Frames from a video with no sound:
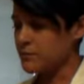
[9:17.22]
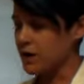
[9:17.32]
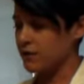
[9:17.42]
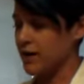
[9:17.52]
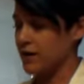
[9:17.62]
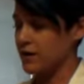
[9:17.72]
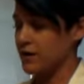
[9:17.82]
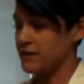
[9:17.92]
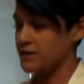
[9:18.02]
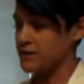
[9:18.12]
of hair
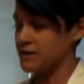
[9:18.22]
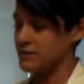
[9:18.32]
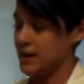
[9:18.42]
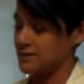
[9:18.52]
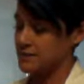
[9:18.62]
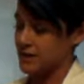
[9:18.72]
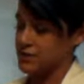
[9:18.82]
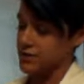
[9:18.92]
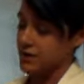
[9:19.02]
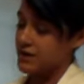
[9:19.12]
into this top
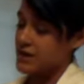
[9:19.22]
section.